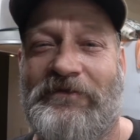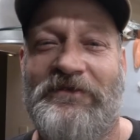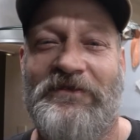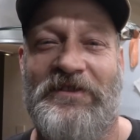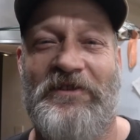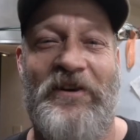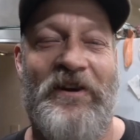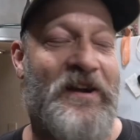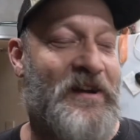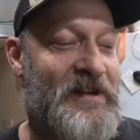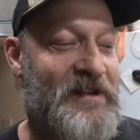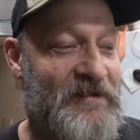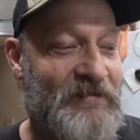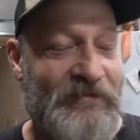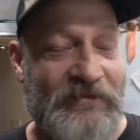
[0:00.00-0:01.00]
sorry
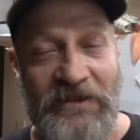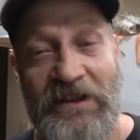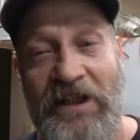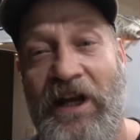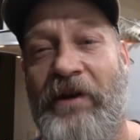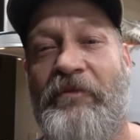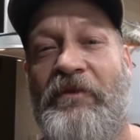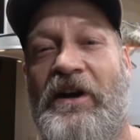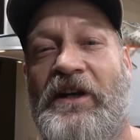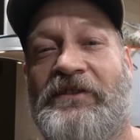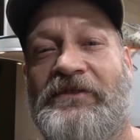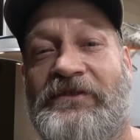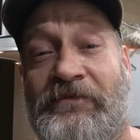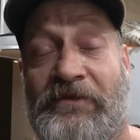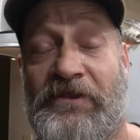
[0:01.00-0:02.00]
guys anyway
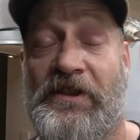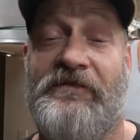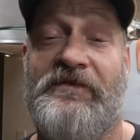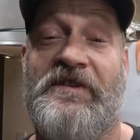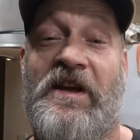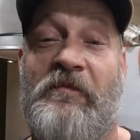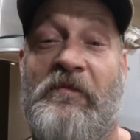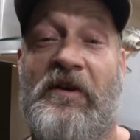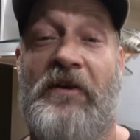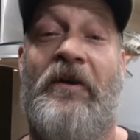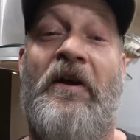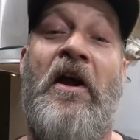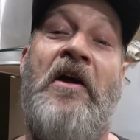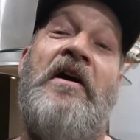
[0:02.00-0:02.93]
I'm Chef Shea Bear